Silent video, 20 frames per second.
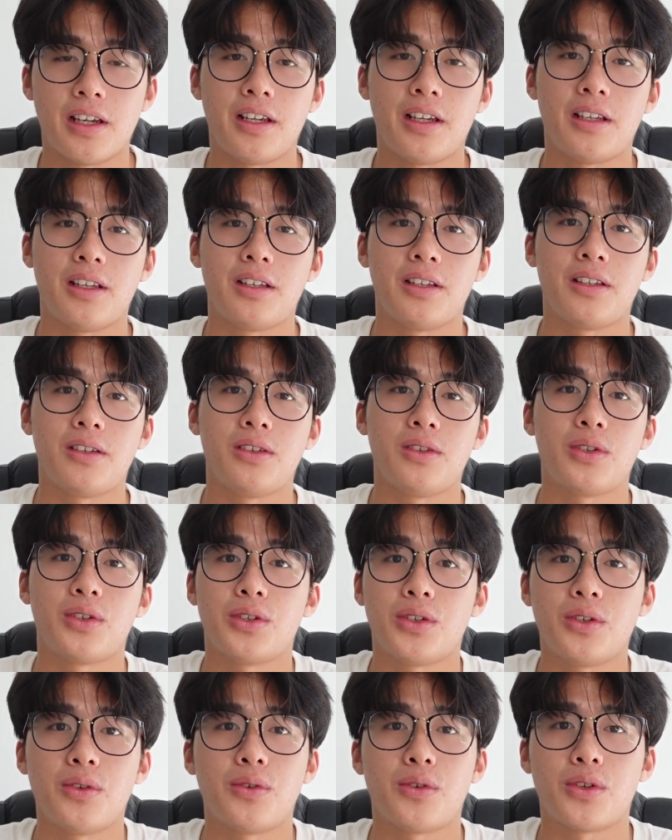in
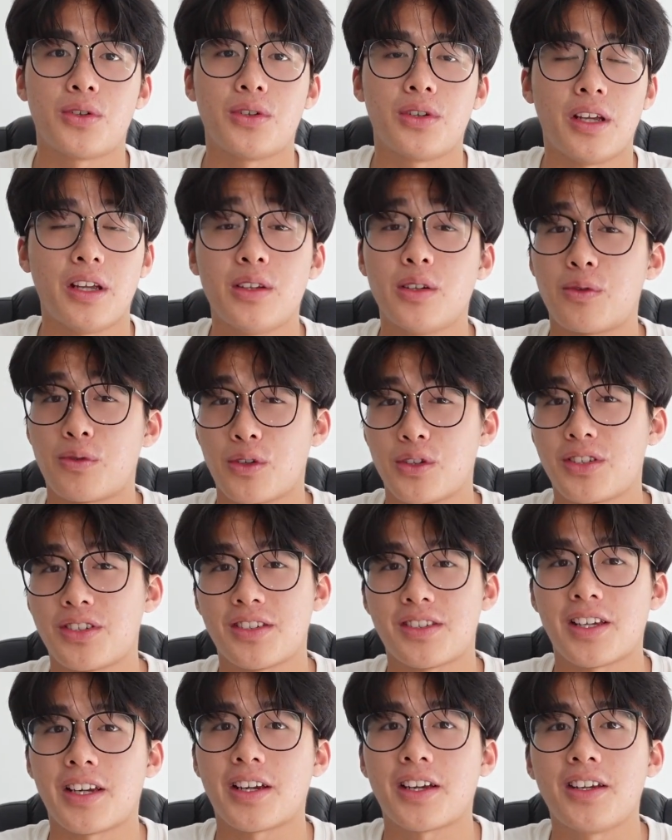your first and
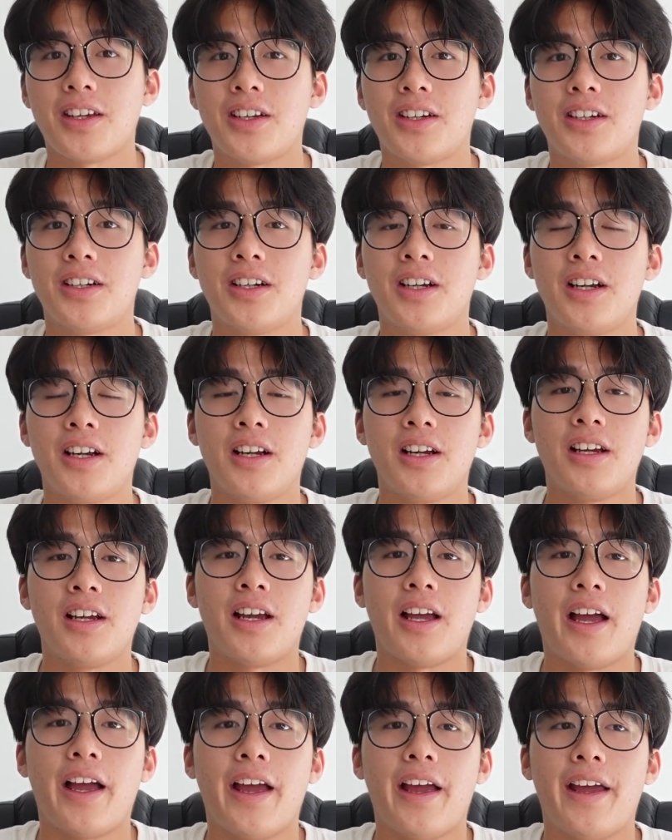second year,
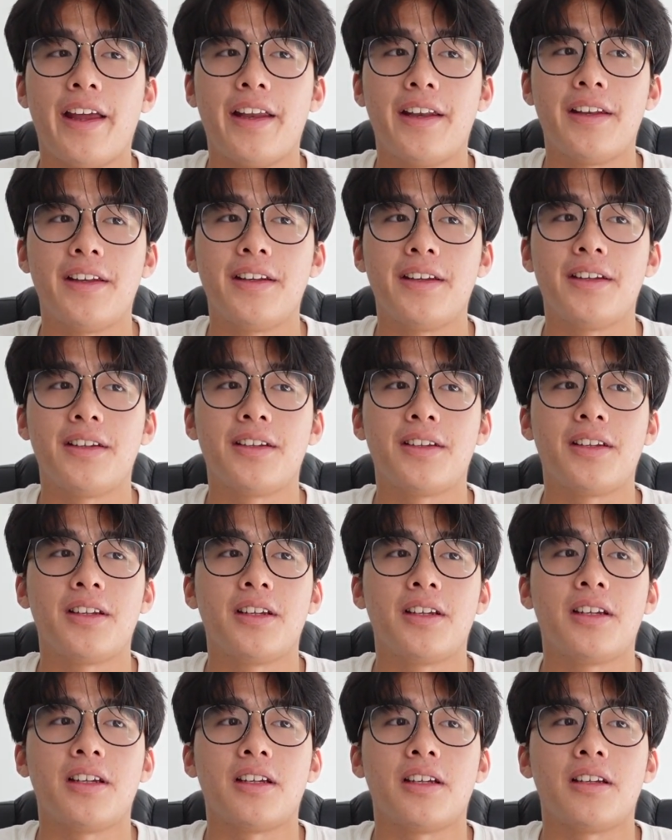and
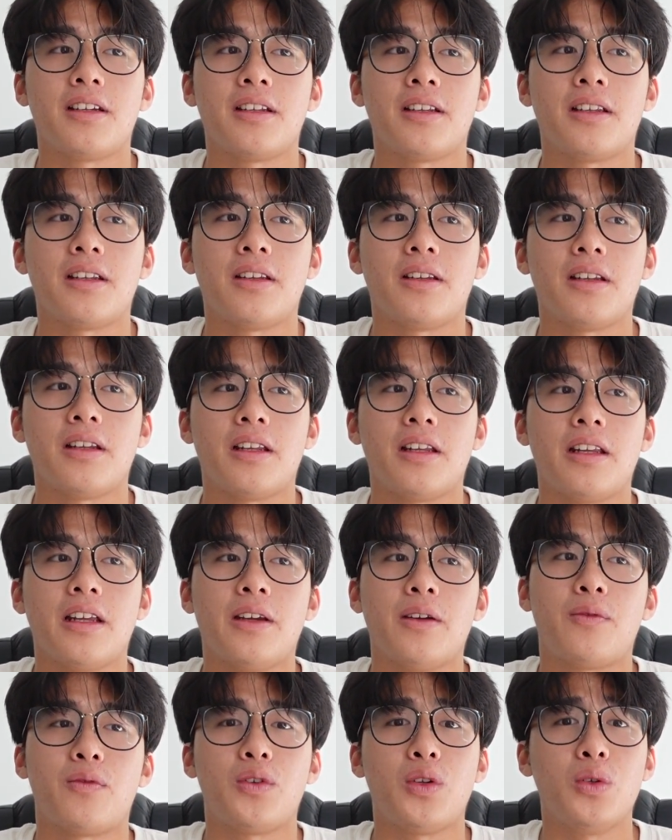
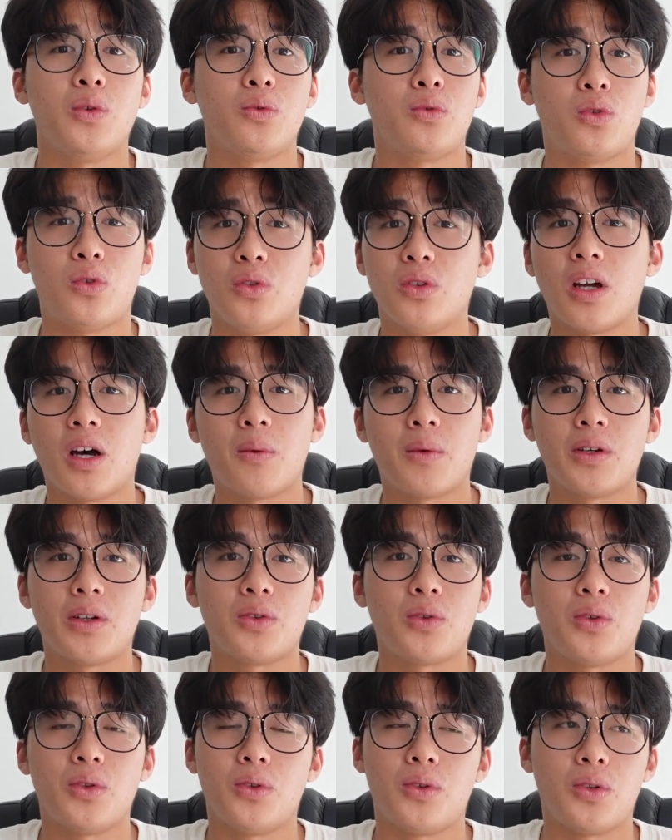if you do not want to
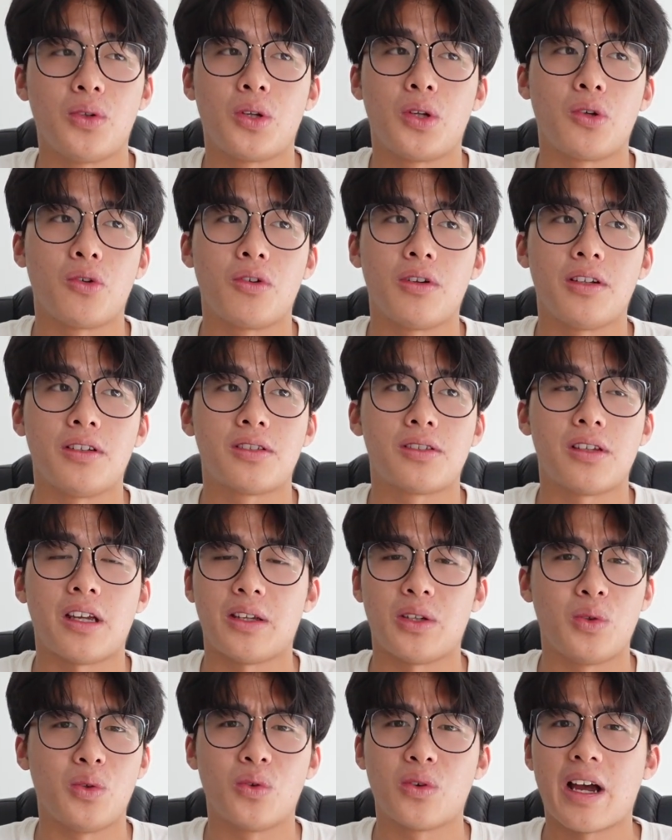do dual degrees,
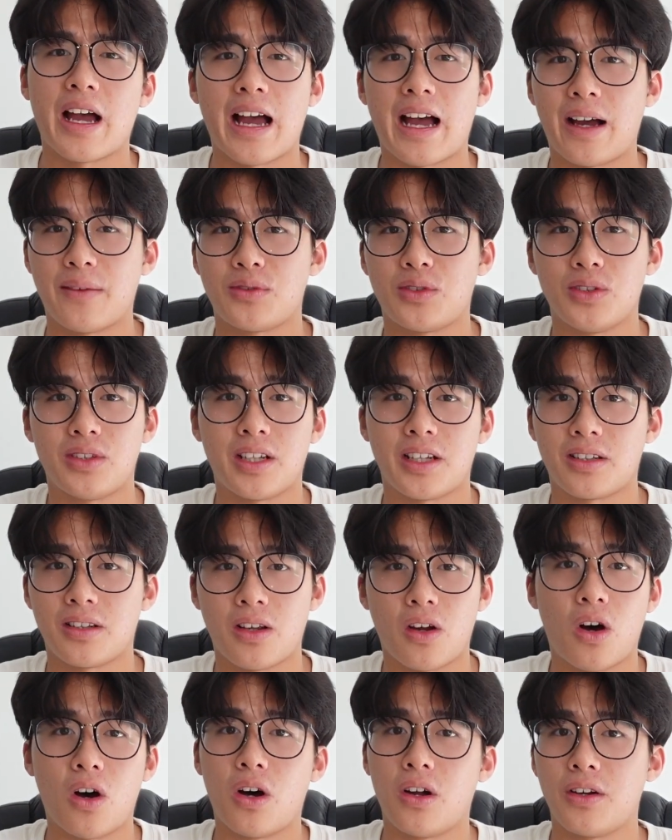you don't have to take
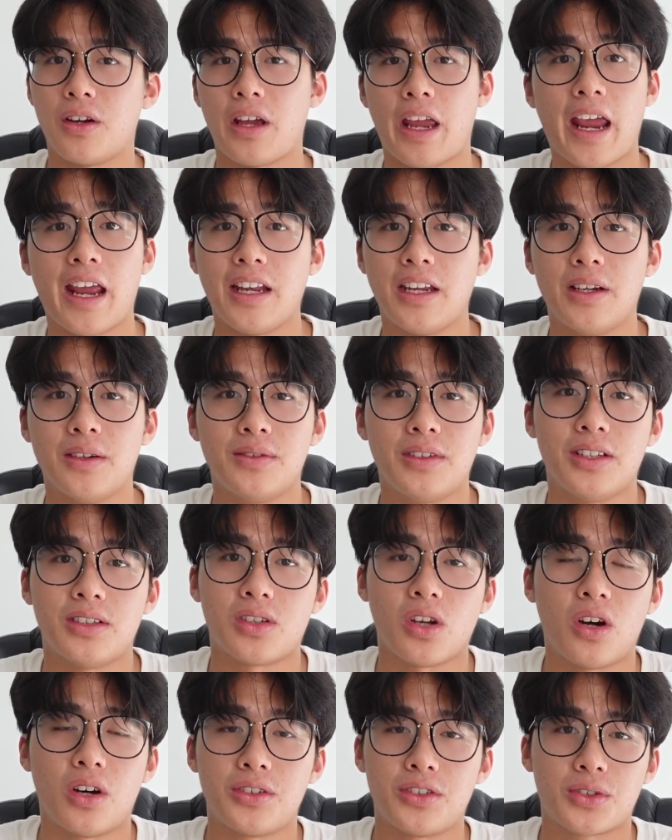any of
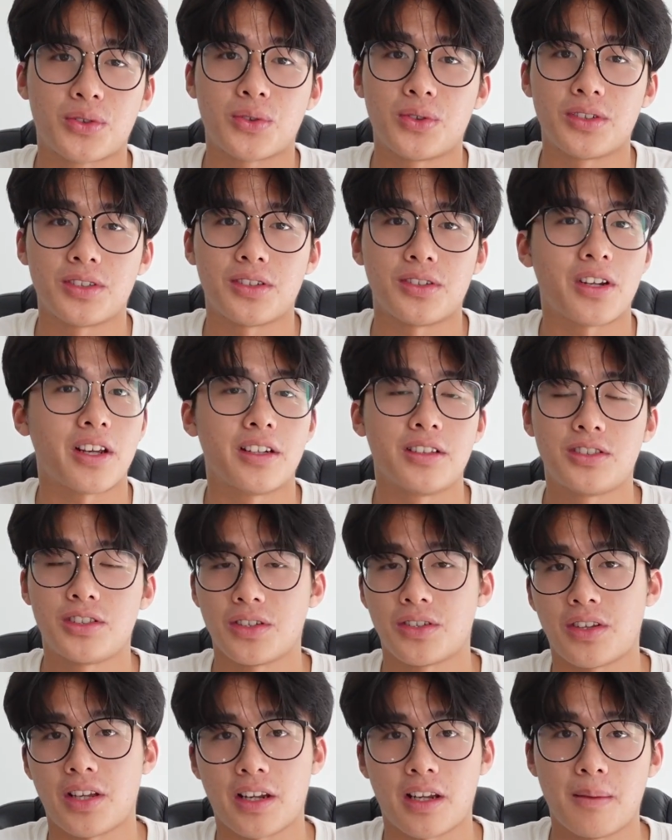these honors courses. You can
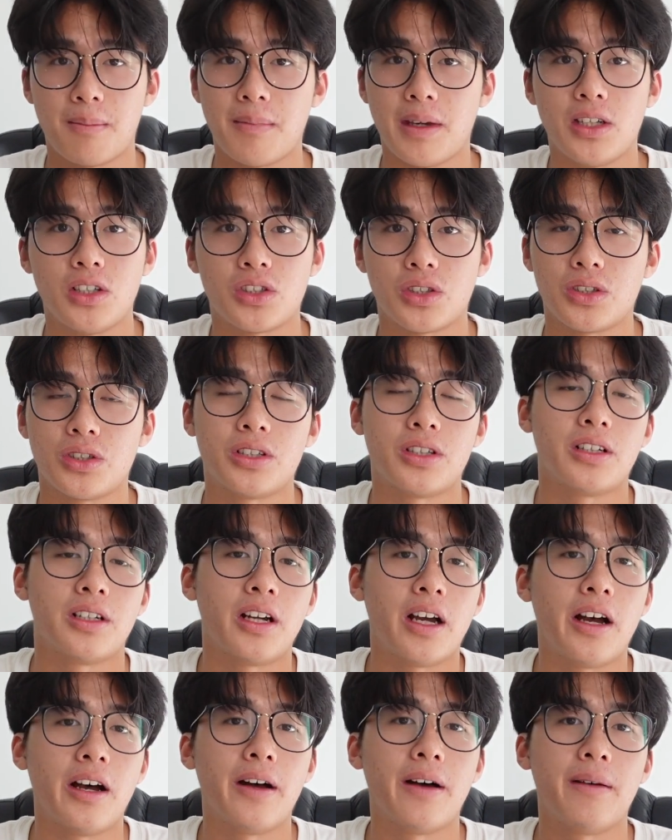just take a major
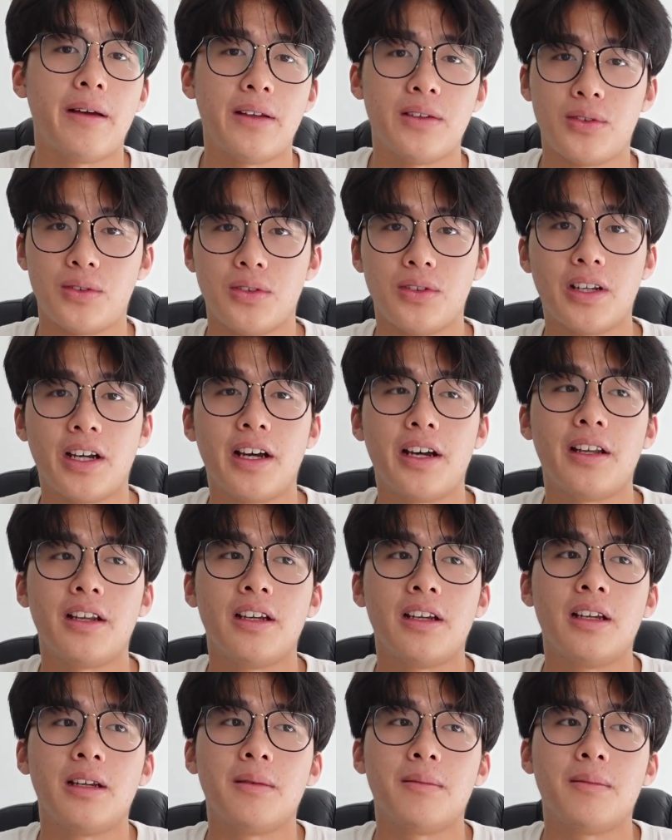and do that.